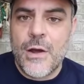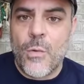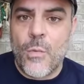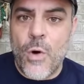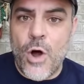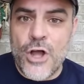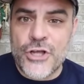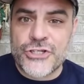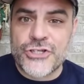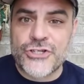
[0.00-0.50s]

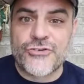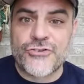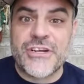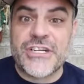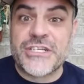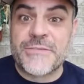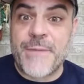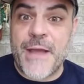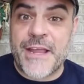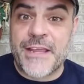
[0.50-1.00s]
Wall
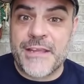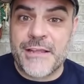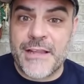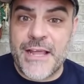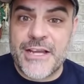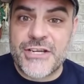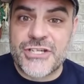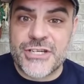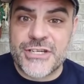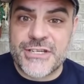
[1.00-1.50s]
Street
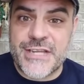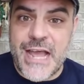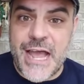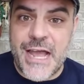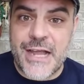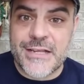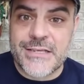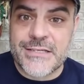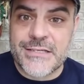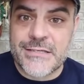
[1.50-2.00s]
speculation
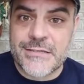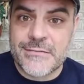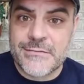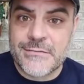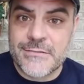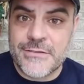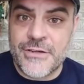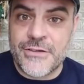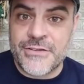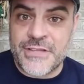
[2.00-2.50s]
tax,
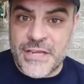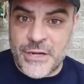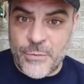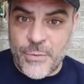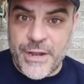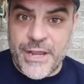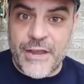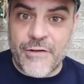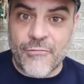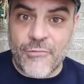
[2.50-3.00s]
do you think
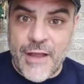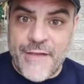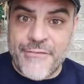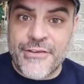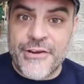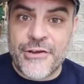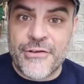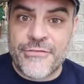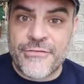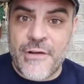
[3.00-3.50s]
we get
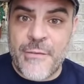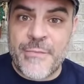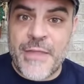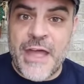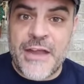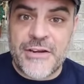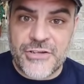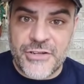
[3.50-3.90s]
revenue from that?